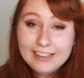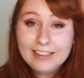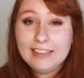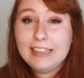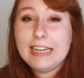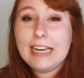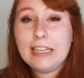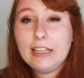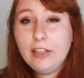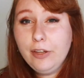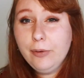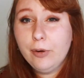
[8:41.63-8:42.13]

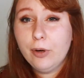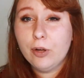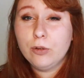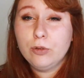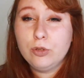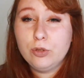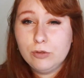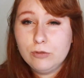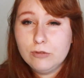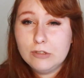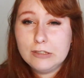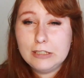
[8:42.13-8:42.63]
like, you
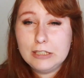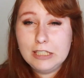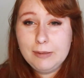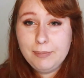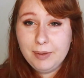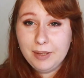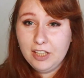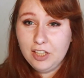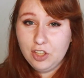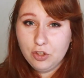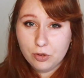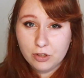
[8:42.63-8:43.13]
know,
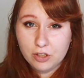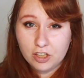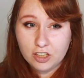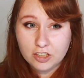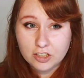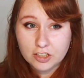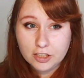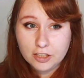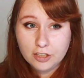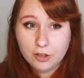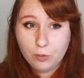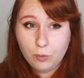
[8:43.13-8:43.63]
sleeping in your
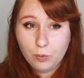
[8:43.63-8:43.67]
car